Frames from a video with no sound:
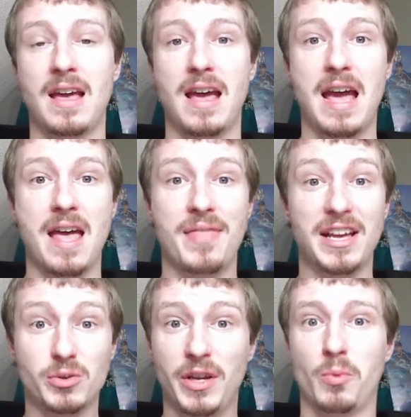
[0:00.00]
And
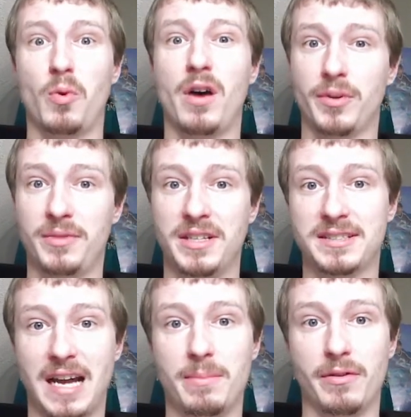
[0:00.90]
that's what you want from this
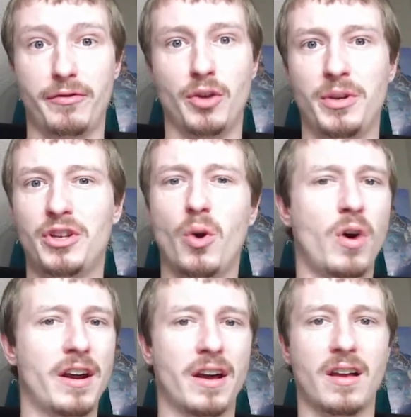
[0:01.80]
type of film. You don't
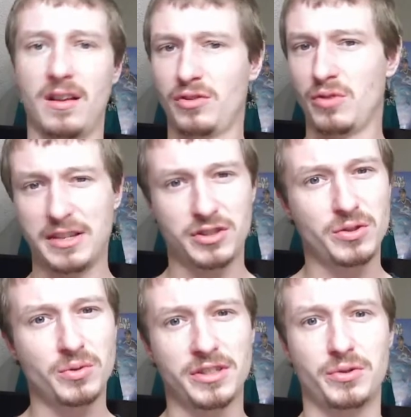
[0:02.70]
want to, as
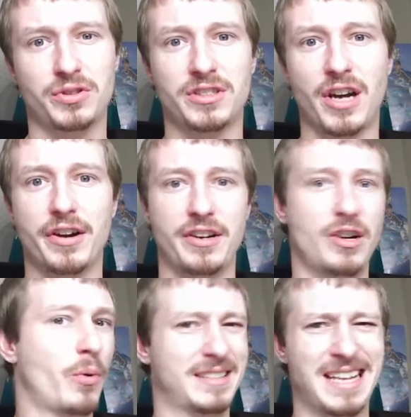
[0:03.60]
soon as you start it,
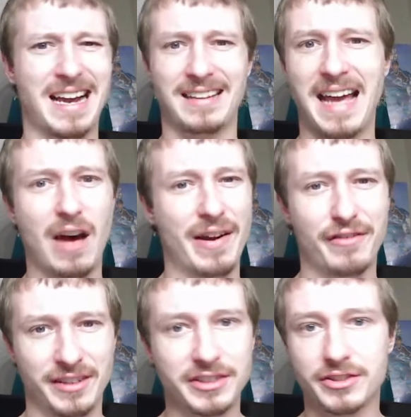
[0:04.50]
know exactly how
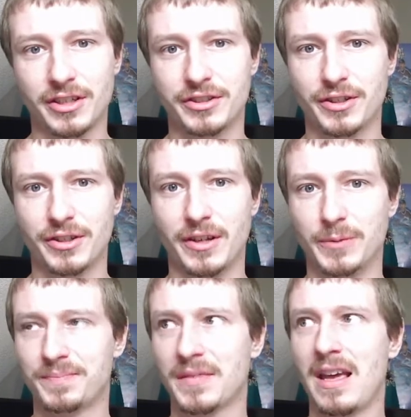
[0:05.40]
everything's going to turn
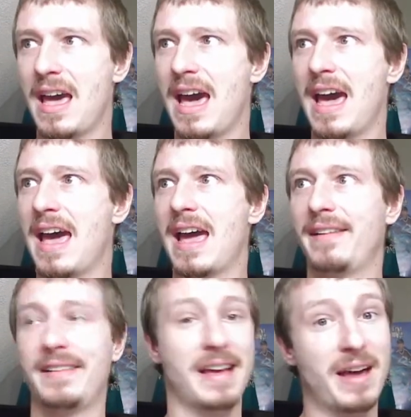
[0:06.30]
out.
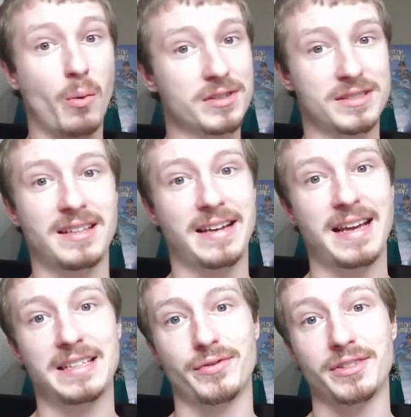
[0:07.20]
And yeah, that wasn't the
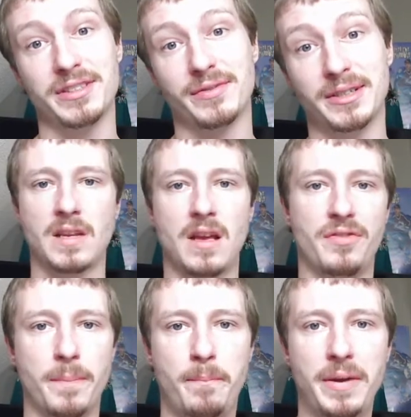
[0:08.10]
case for this film.
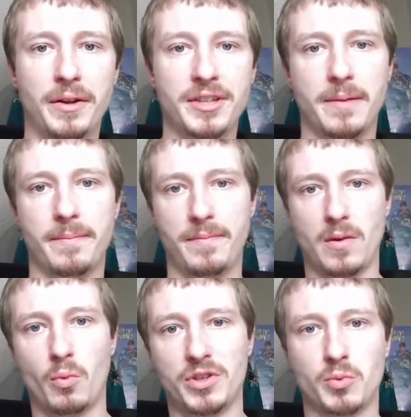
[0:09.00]
The build-up
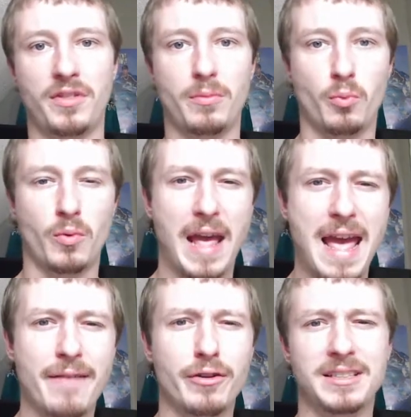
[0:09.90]
was with
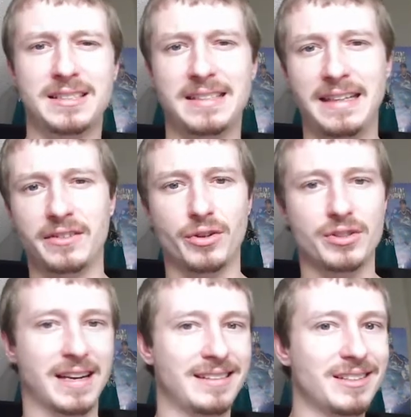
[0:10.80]
every scene. There's
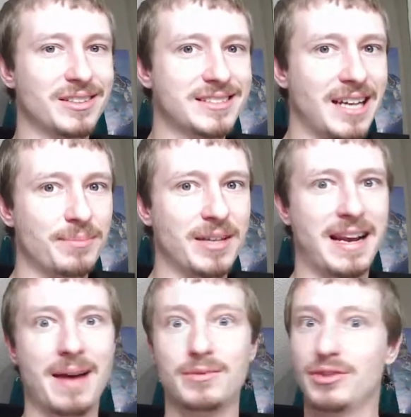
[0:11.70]
like a little something that happens. You're